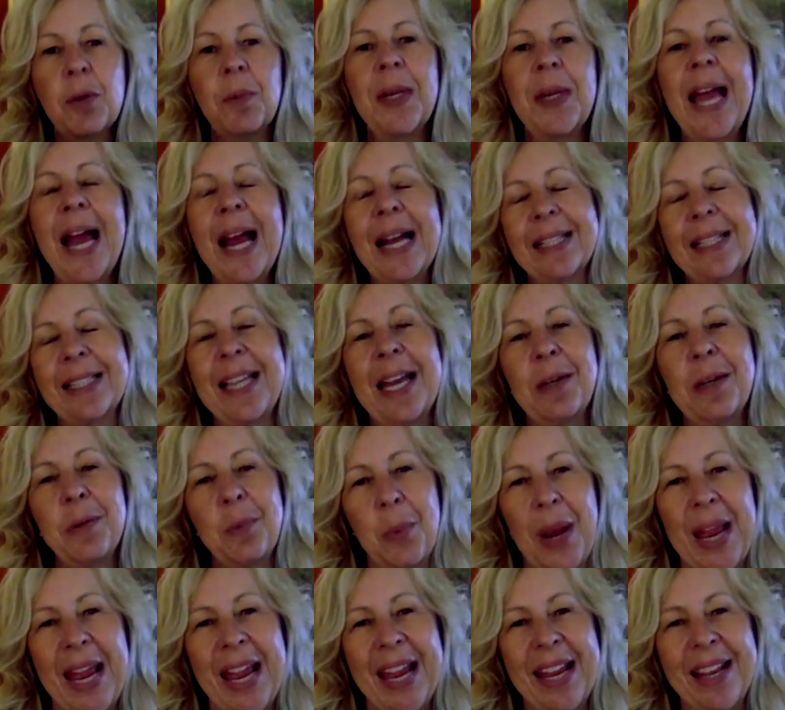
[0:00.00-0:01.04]
react that
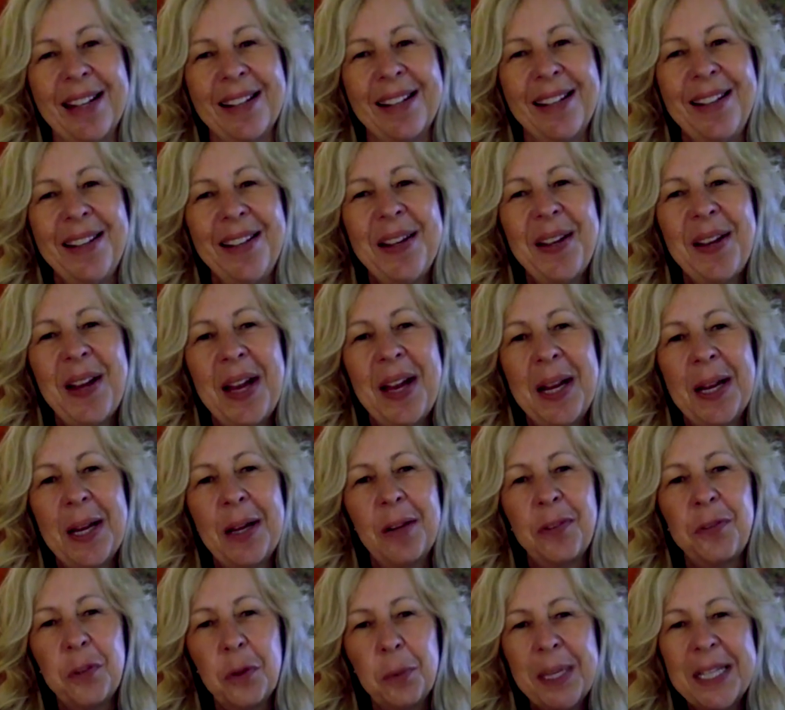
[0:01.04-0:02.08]
way.
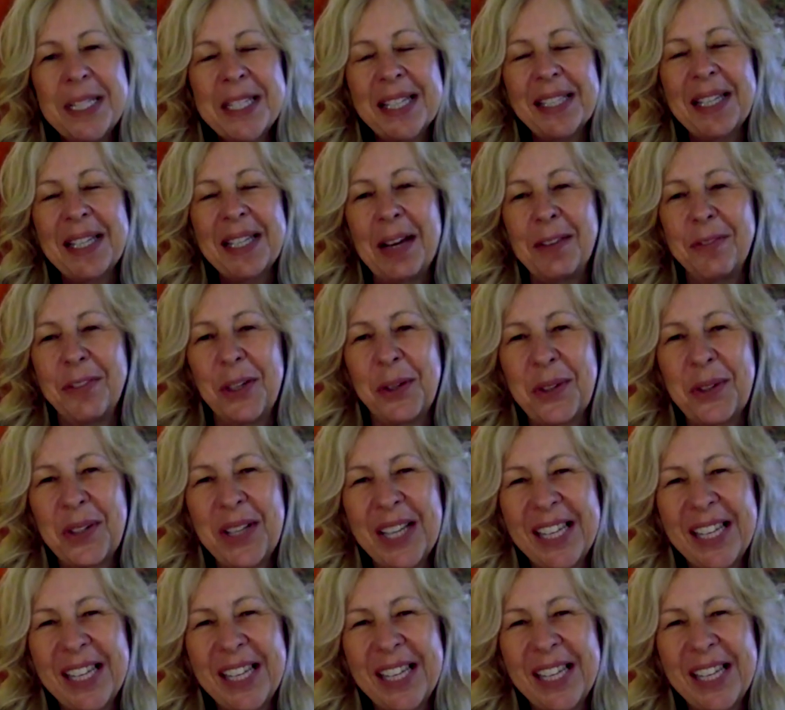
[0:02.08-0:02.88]
Uh, for me I to understand. love you.